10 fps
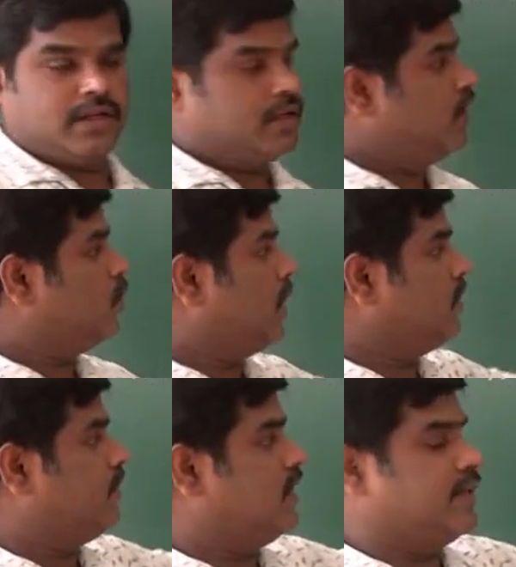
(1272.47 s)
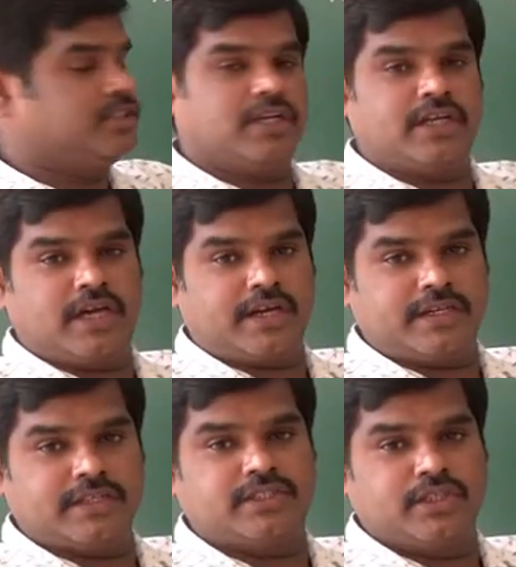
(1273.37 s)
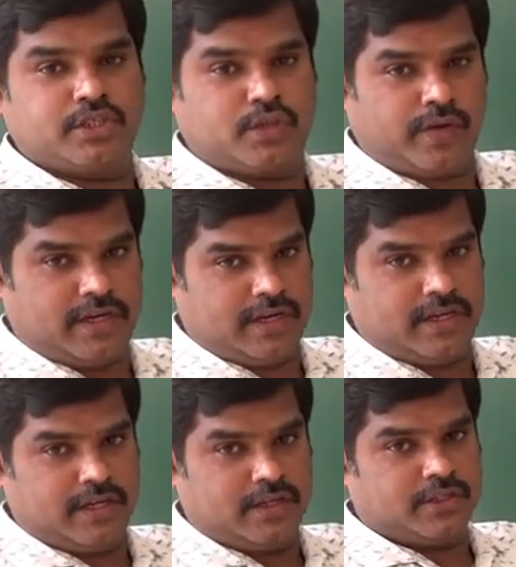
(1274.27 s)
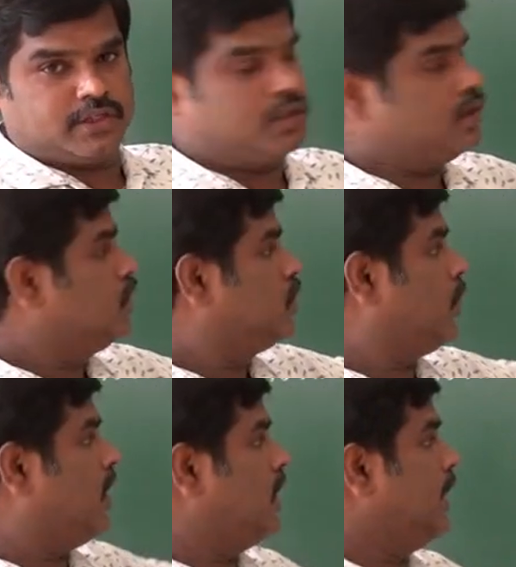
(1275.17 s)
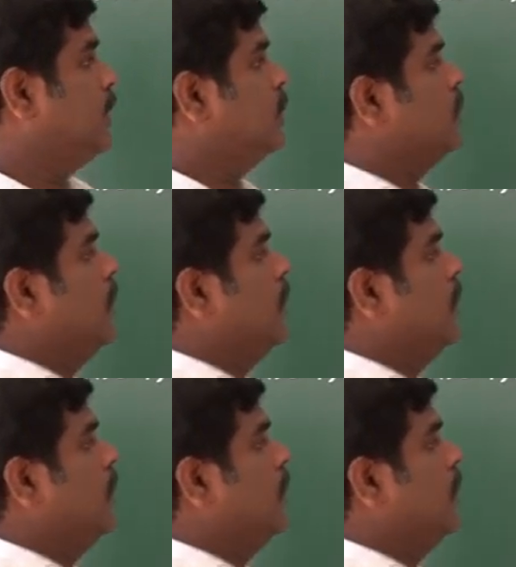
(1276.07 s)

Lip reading: In one financial year it is 12. So 12 into